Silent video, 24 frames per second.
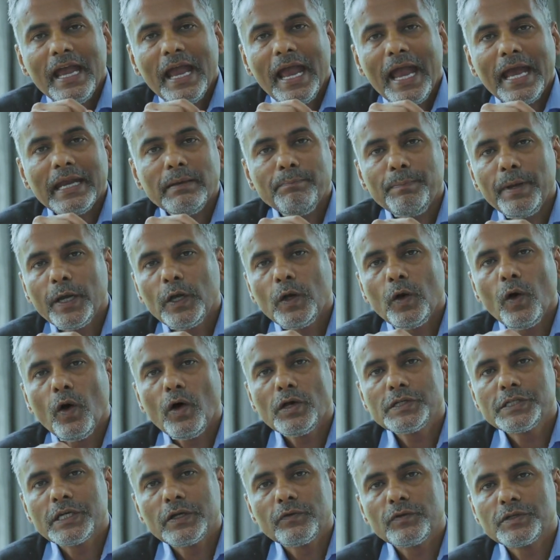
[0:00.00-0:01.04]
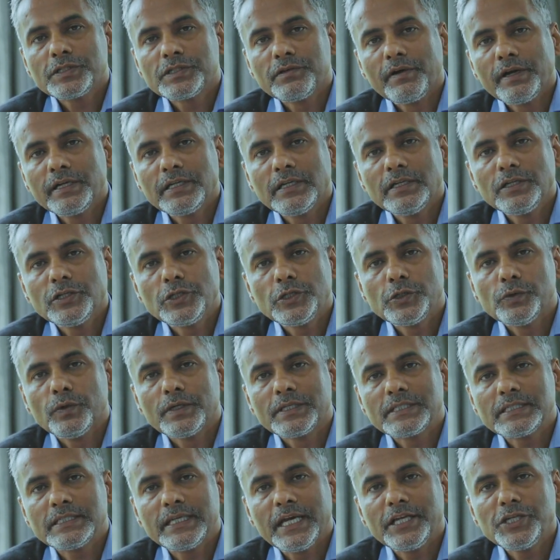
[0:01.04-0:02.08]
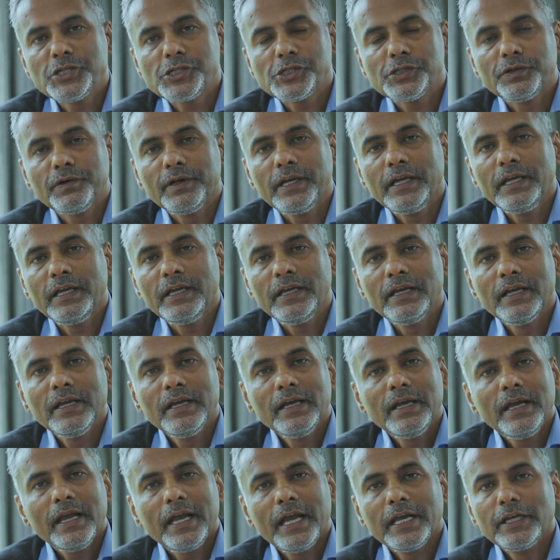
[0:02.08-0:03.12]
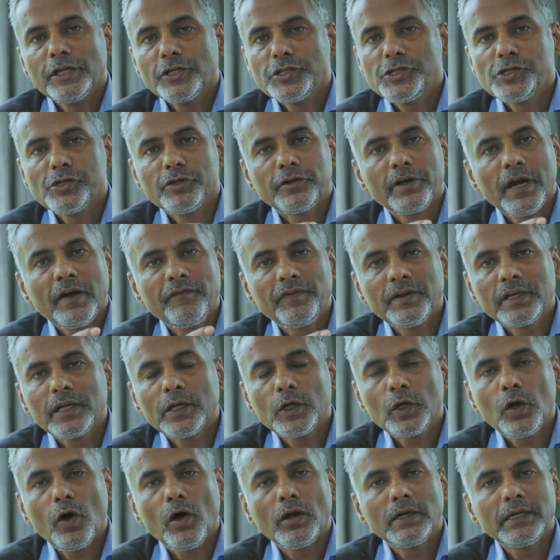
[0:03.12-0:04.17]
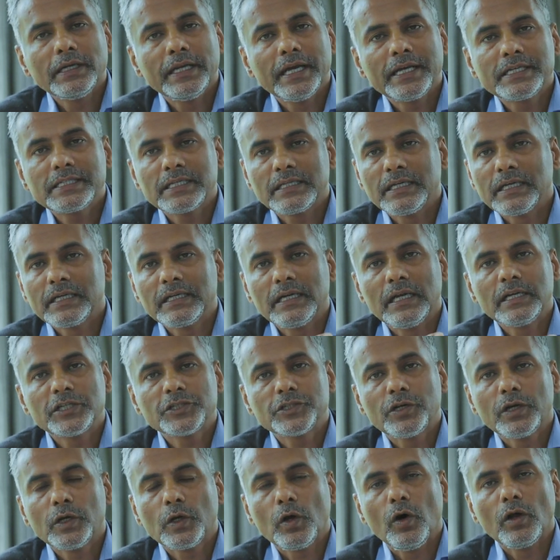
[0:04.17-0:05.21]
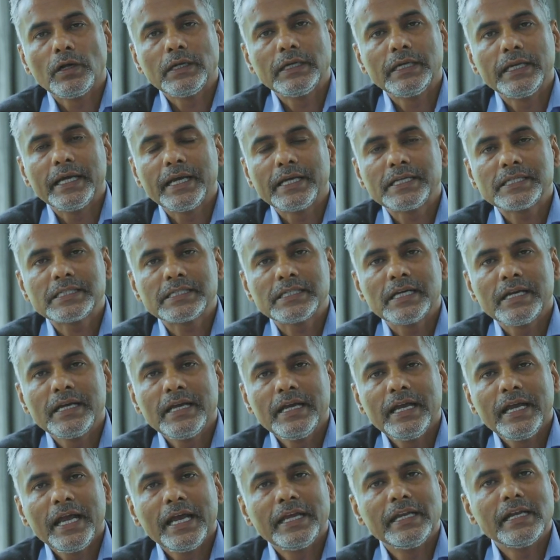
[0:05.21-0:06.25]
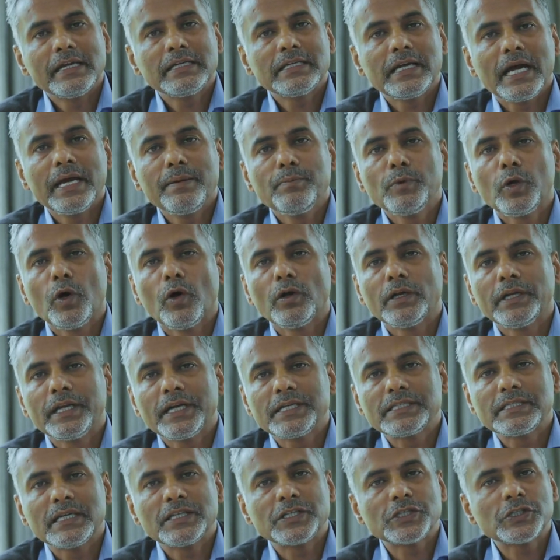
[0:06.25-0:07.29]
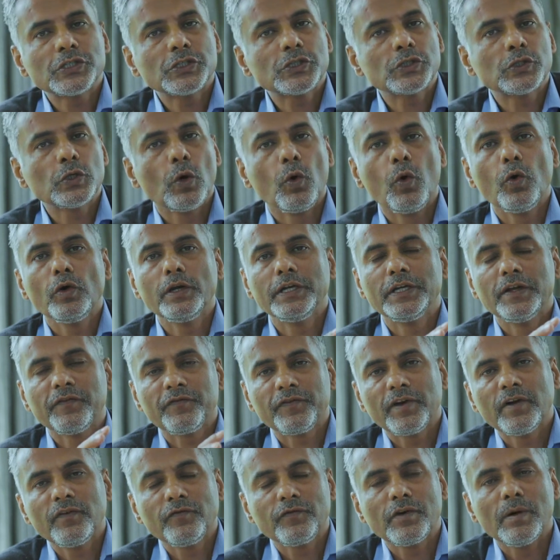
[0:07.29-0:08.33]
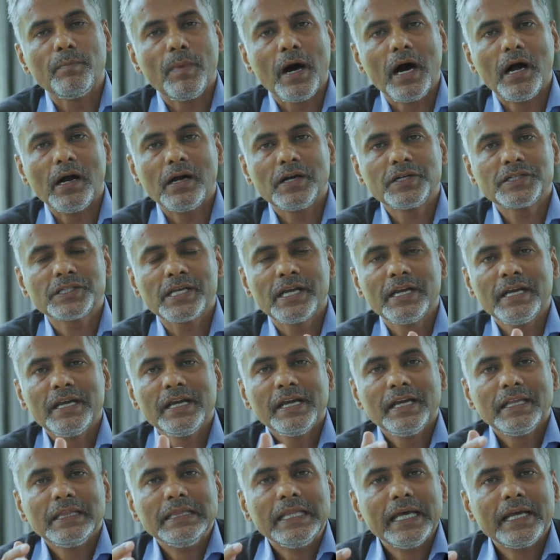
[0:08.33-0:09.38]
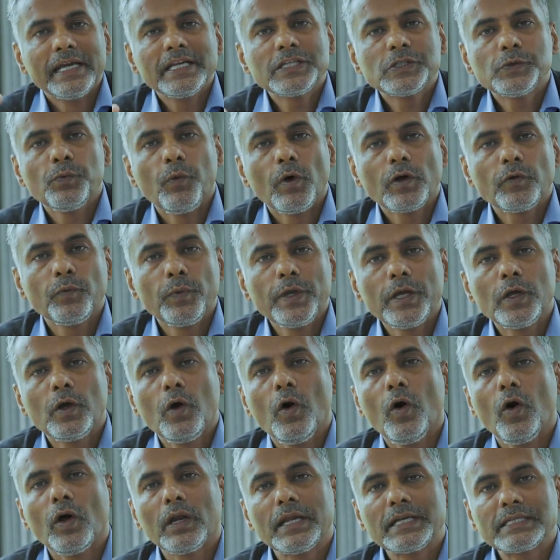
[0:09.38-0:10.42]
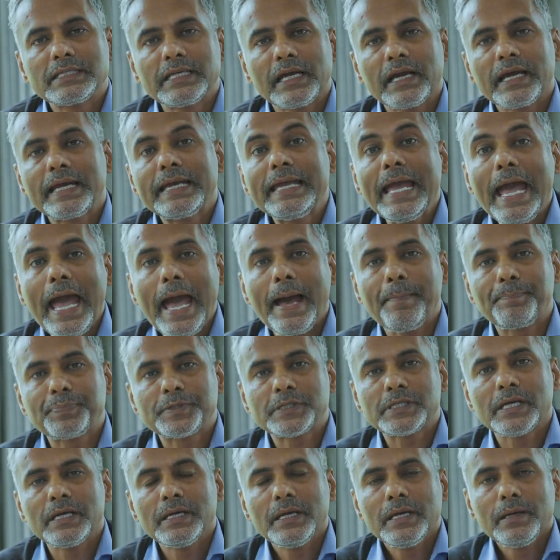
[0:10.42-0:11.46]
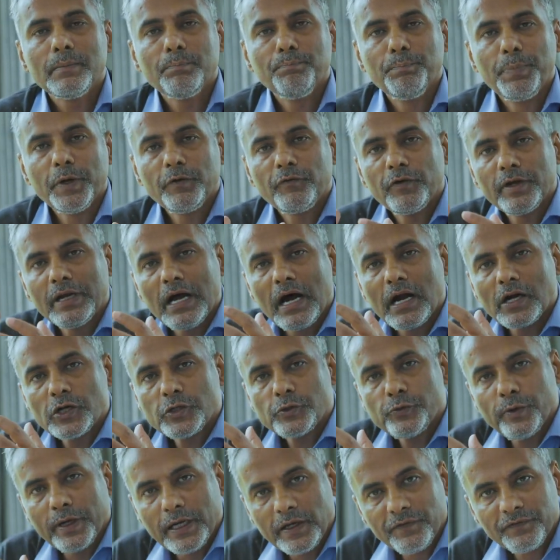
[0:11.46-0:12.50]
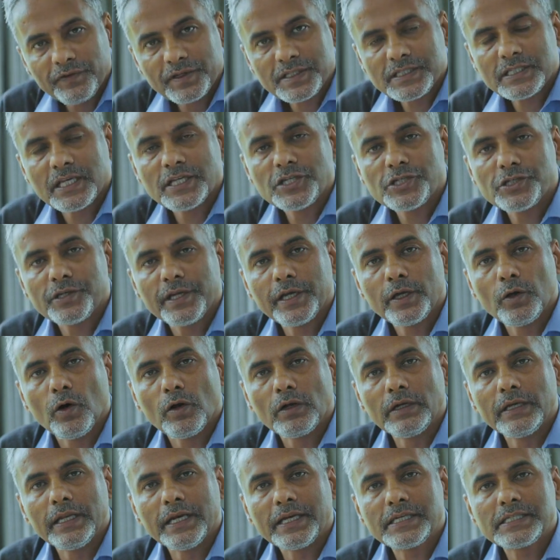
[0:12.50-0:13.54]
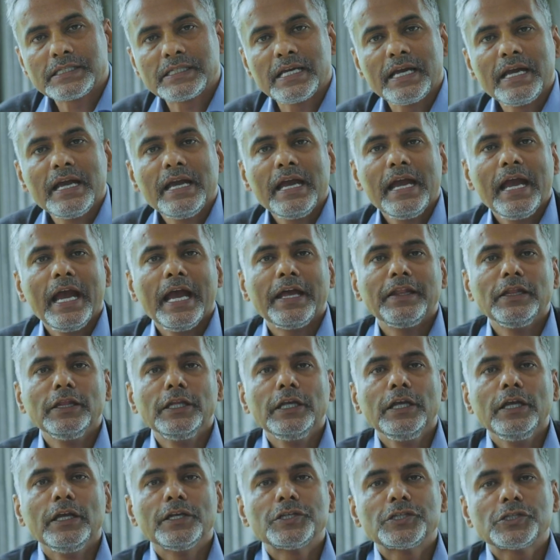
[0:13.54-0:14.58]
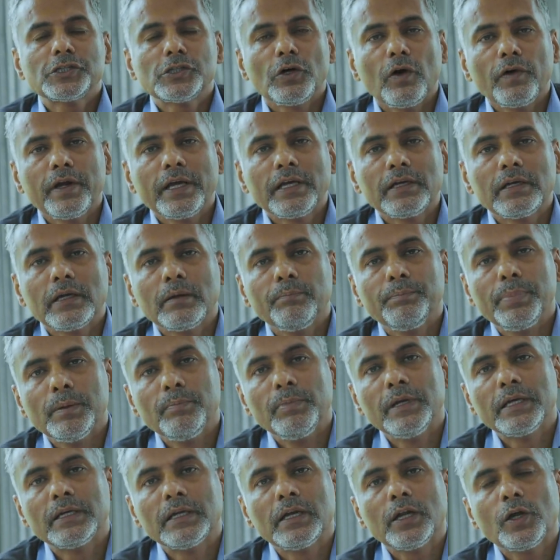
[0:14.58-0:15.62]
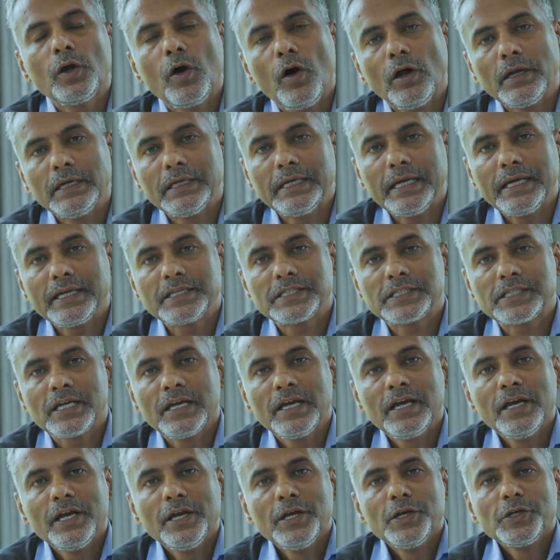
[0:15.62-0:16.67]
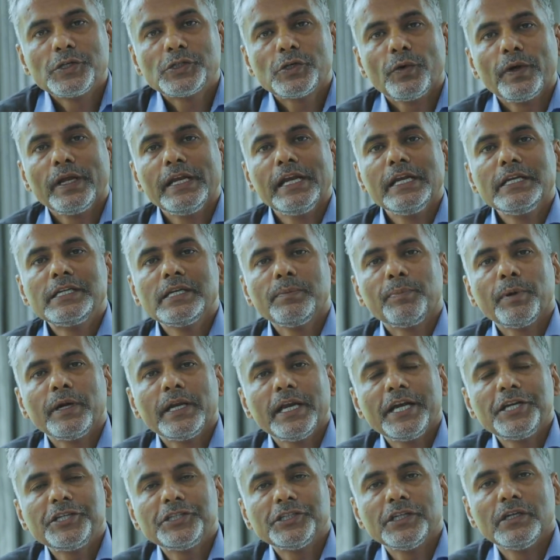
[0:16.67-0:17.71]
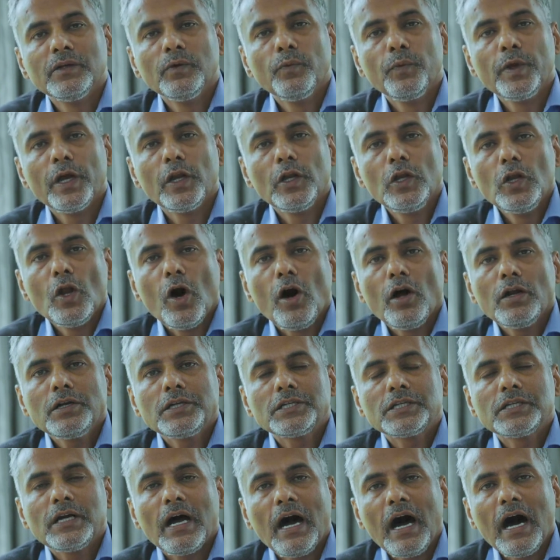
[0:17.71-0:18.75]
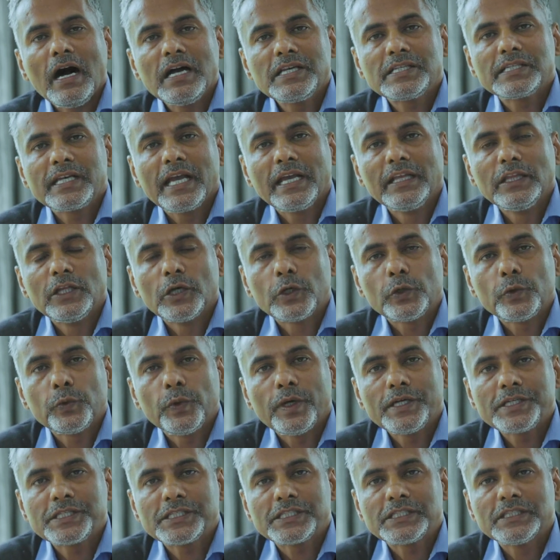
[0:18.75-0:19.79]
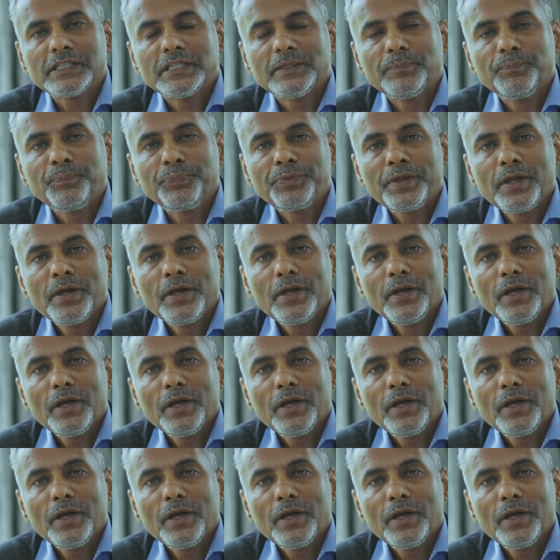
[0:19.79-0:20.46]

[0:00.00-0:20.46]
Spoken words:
And because it was written to a century in a geographical context, in a cultural context, in a time context that's so different from ours, there is what we call as there are gaps between our 21st century context and the historical biblical context. So in interpretation, we are not asking the question,